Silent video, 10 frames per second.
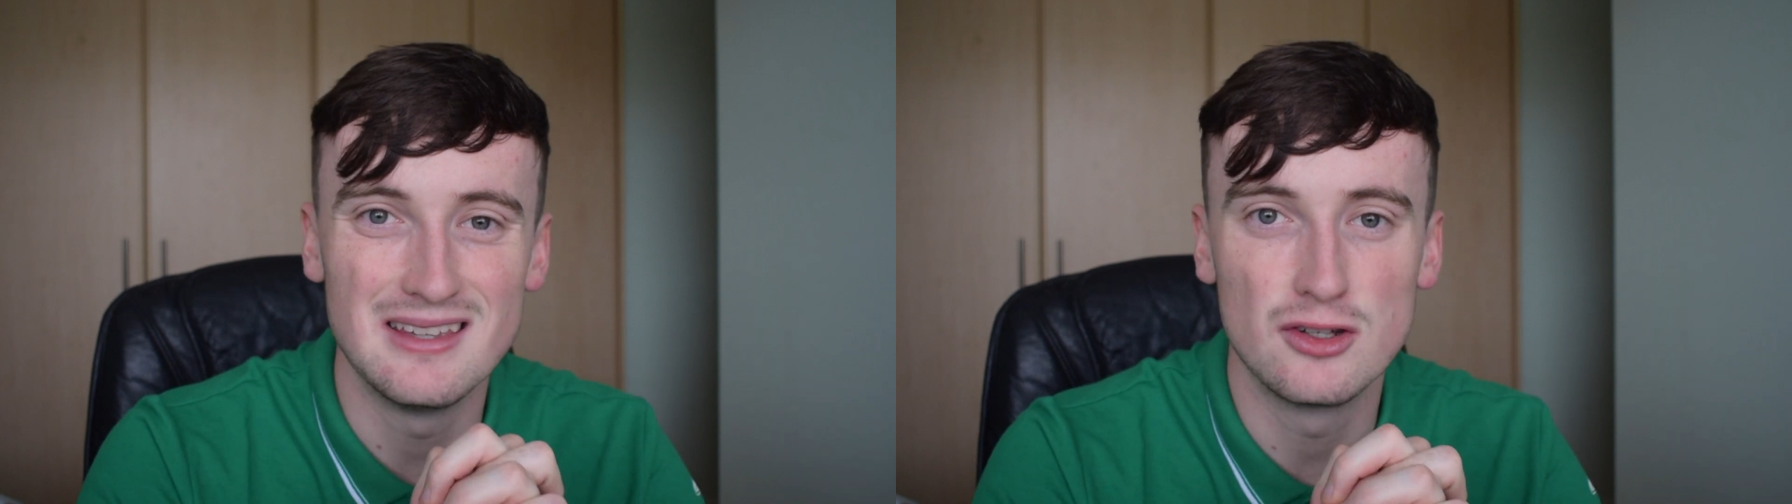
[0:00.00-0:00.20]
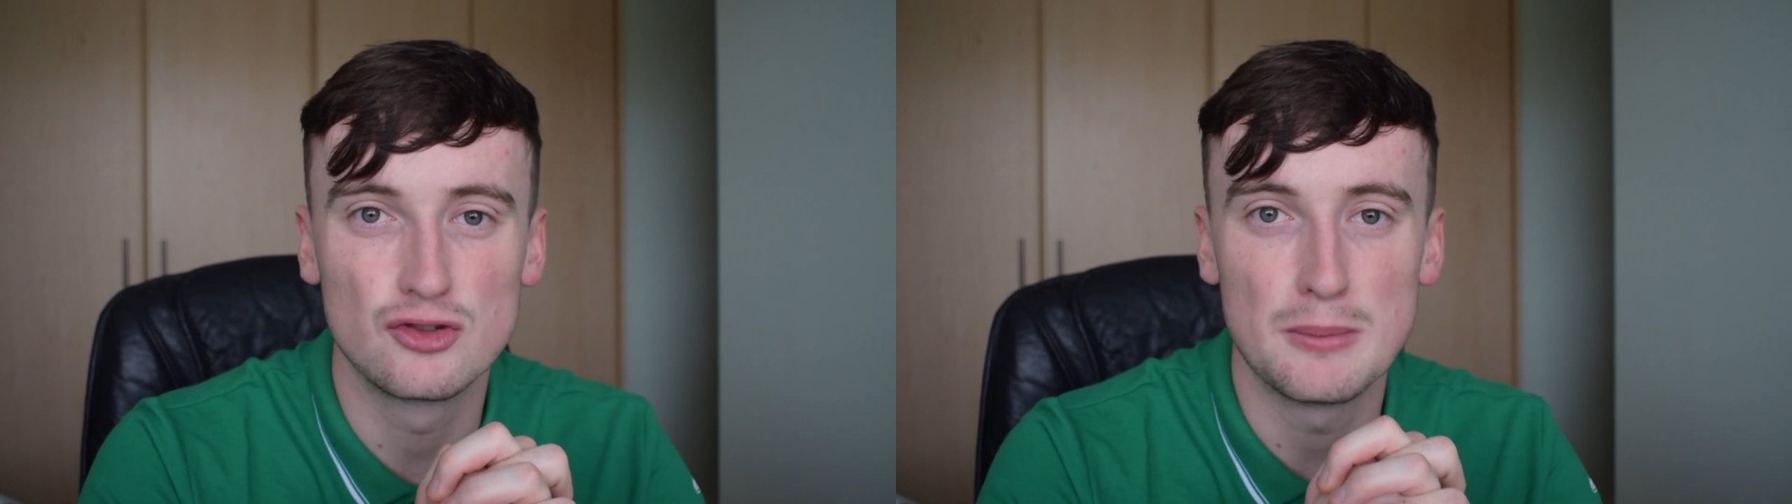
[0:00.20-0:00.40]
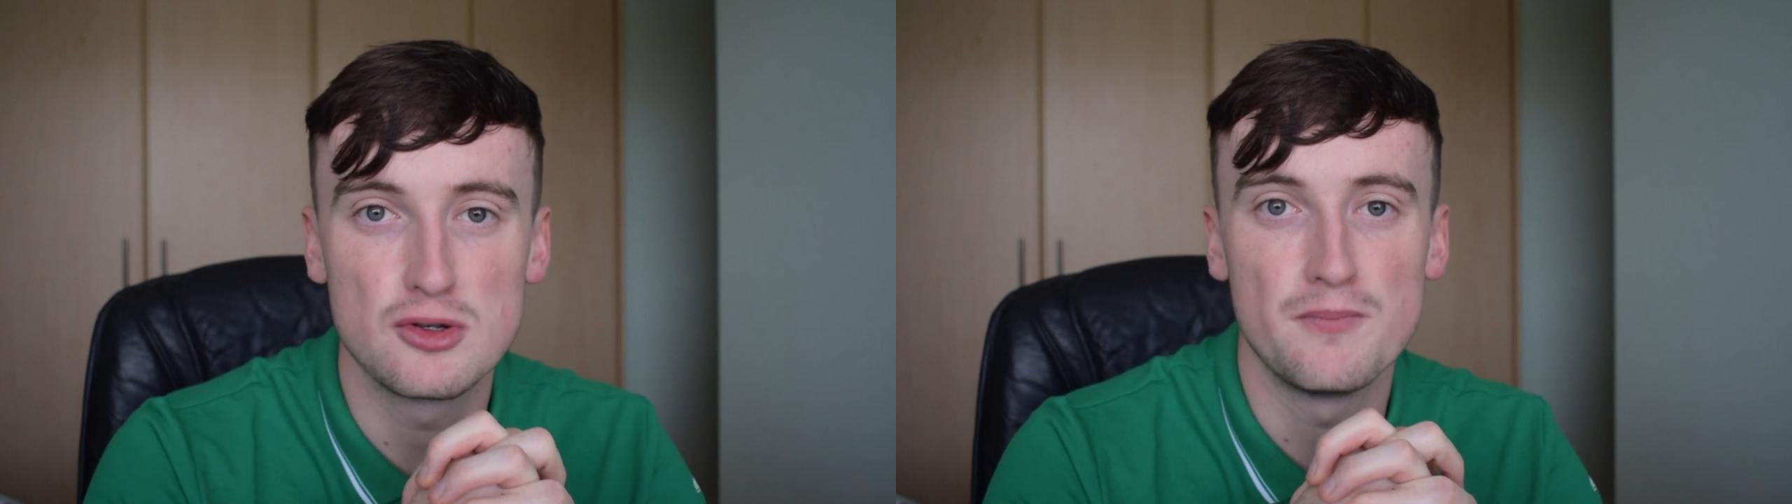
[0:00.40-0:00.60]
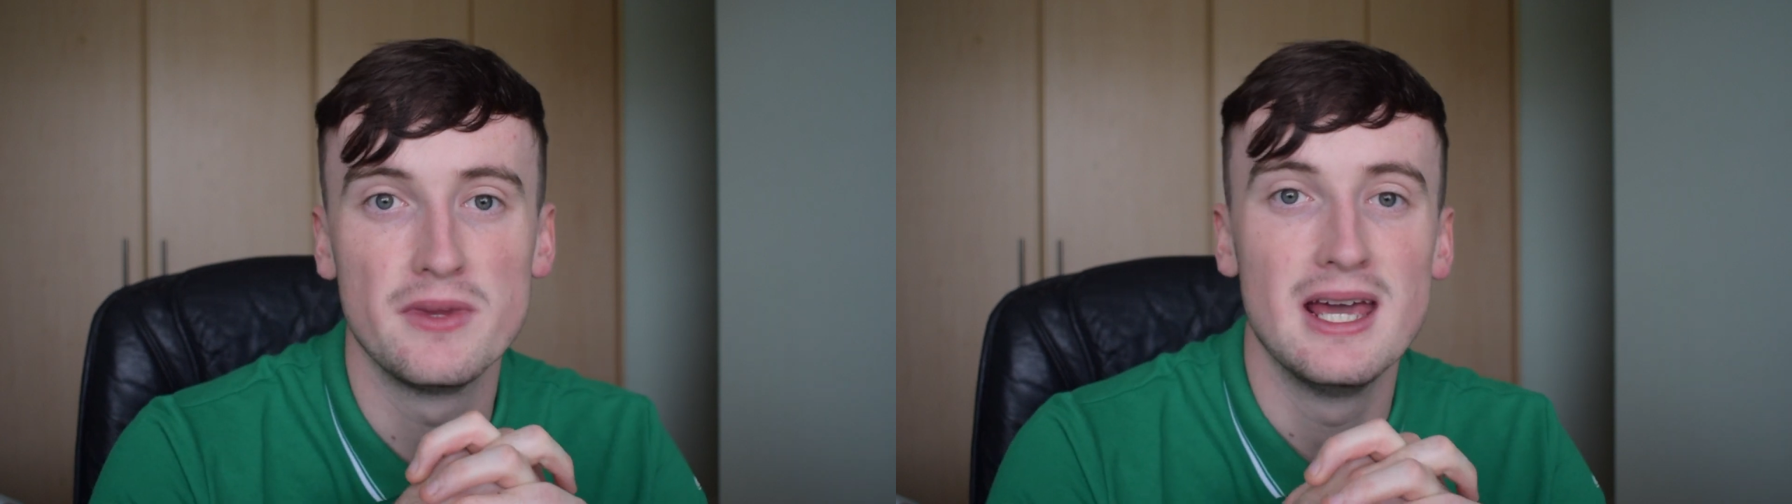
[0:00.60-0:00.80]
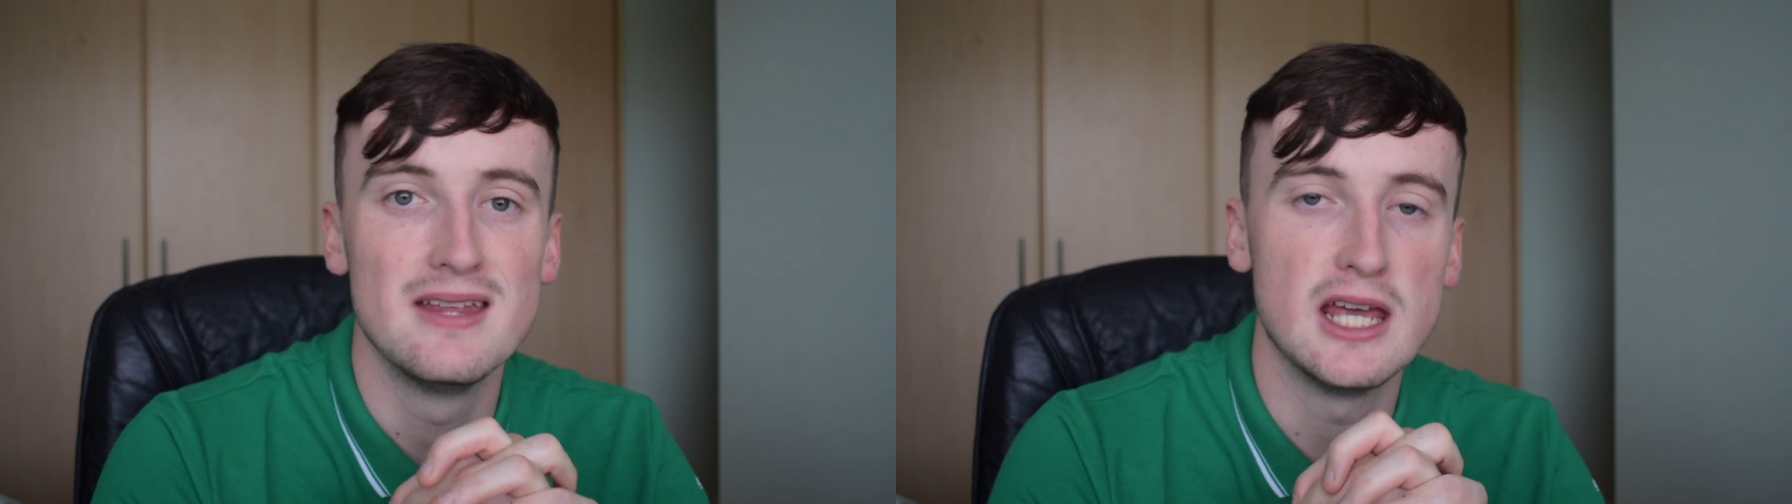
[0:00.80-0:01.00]
description
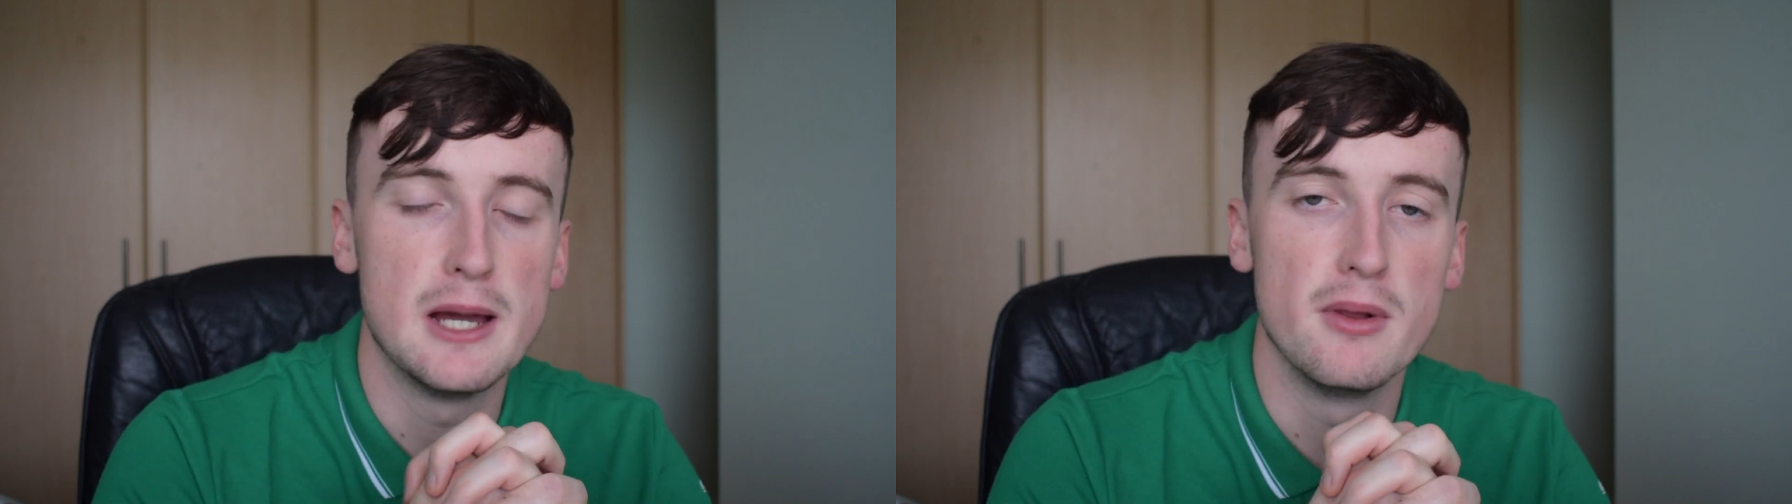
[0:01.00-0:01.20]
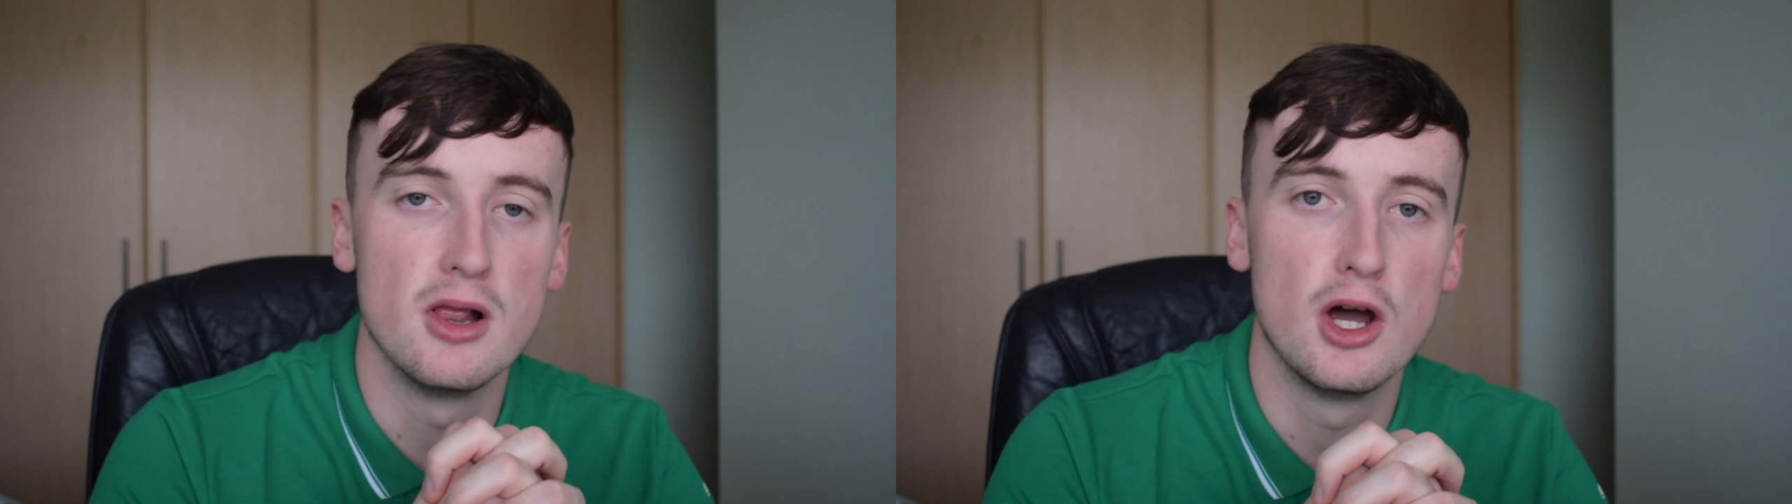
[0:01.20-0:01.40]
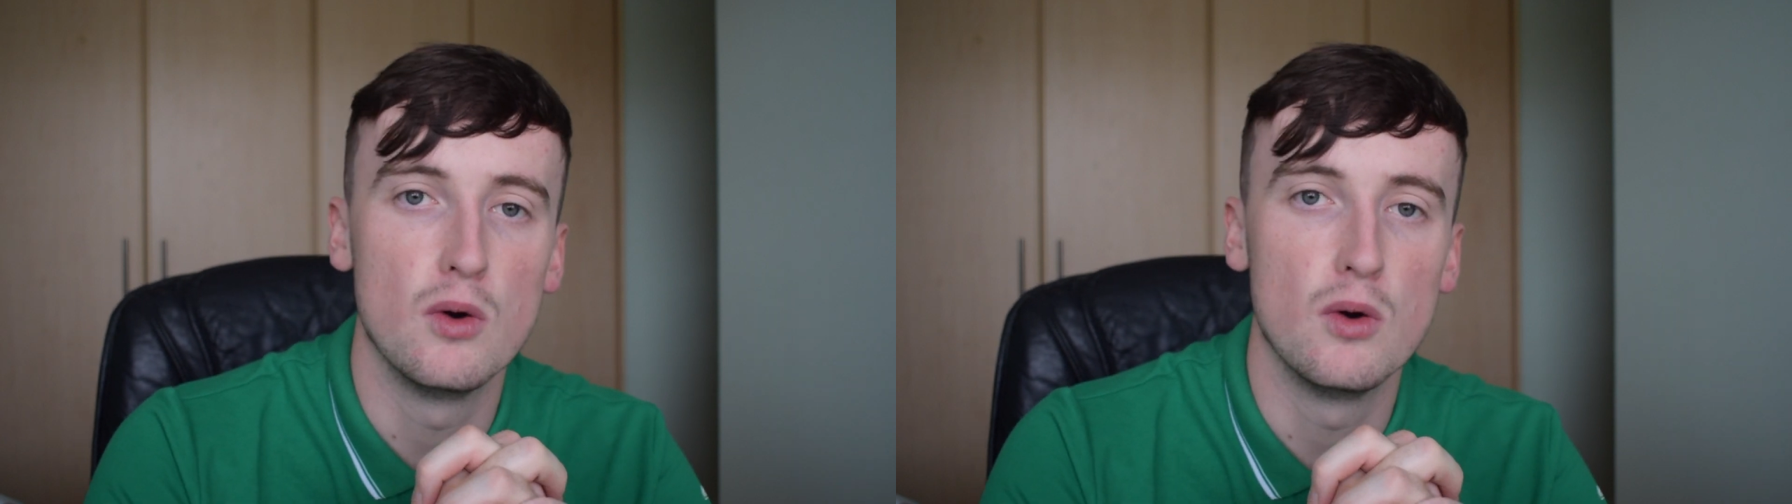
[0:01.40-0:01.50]
down below.